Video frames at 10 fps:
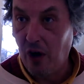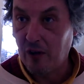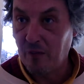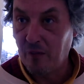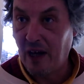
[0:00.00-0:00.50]

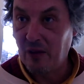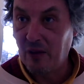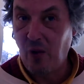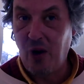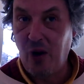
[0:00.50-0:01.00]
living in the
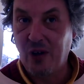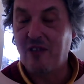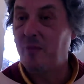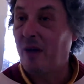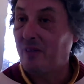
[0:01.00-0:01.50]
truth,
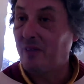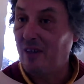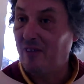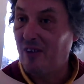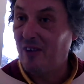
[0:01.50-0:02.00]

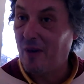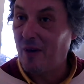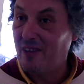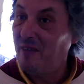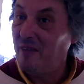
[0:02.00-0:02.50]

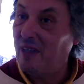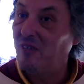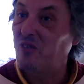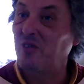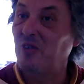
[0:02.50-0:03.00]

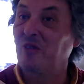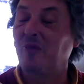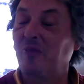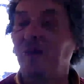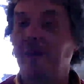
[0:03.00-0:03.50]

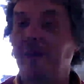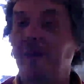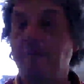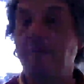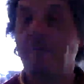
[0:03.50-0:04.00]

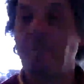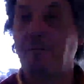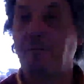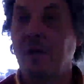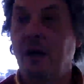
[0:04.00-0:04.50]
because the
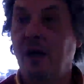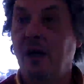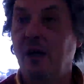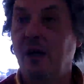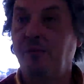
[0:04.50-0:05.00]
truth
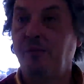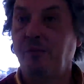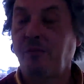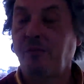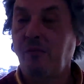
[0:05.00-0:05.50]
is
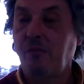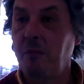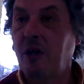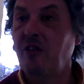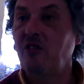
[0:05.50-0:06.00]
just
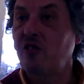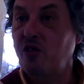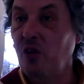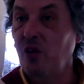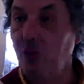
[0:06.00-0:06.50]

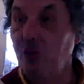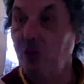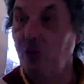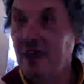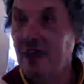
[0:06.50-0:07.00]
reality.
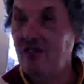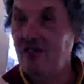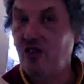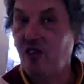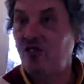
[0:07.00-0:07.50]

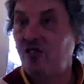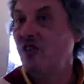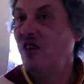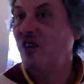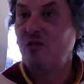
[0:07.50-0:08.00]
It's
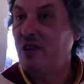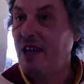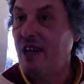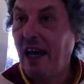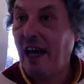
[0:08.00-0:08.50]
about
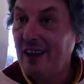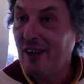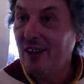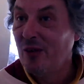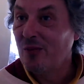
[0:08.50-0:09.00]
living in
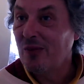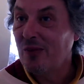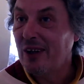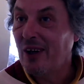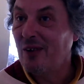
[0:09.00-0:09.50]
reality.
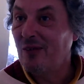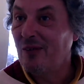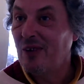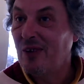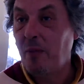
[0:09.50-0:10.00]
It's about
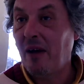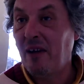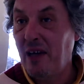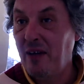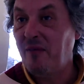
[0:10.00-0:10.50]
living in the
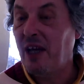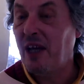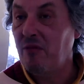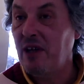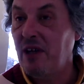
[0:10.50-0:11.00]
real
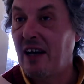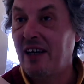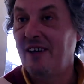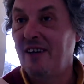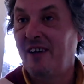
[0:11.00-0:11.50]
world,
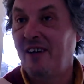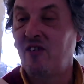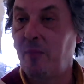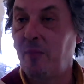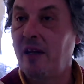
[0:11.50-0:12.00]
getting
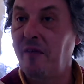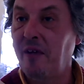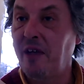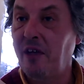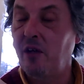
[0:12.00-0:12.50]
the real
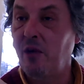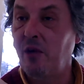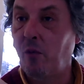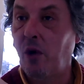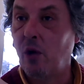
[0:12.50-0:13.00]
life.